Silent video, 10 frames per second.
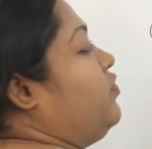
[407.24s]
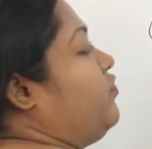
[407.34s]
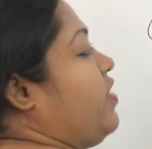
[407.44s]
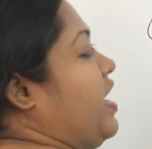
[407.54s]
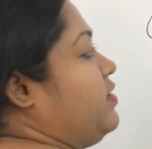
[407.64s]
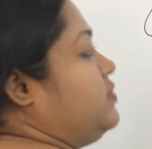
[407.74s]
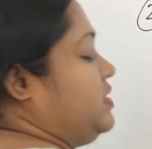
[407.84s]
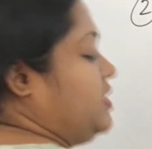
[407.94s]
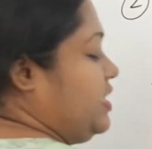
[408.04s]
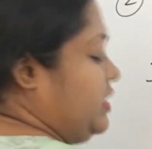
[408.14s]
5s
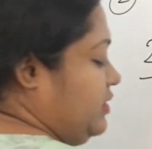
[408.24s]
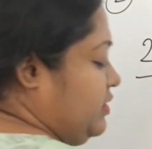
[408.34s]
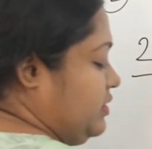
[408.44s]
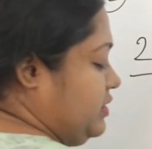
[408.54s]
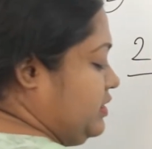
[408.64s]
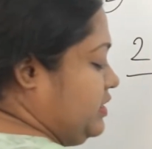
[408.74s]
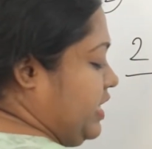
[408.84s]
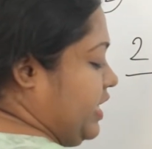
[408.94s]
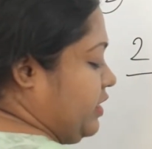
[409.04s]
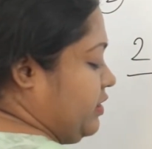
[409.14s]
are
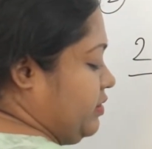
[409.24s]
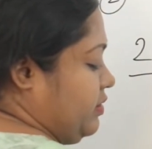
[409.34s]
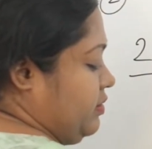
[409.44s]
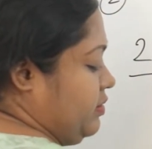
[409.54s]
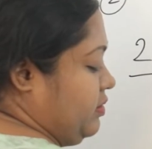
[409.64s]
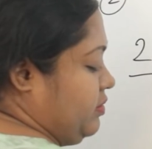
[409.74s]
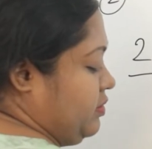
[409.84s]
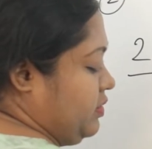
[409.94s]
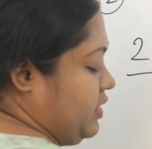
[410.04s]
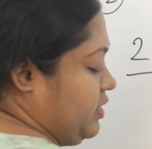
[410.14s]
10.
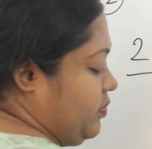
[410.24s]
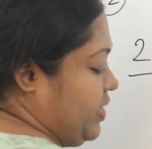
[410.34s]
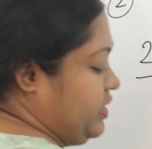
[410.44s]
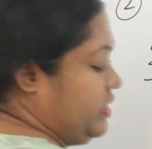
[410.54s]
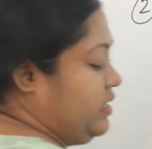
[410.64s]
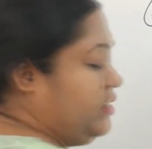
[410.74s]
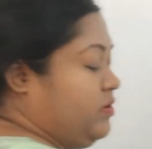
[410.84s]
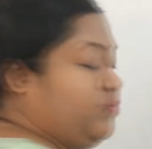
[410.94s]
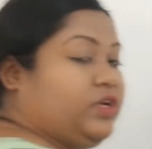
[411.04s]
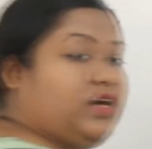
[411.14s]
The remainder
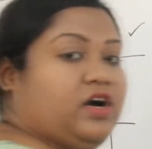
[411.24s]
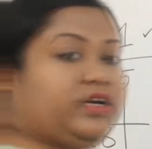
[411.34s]
we got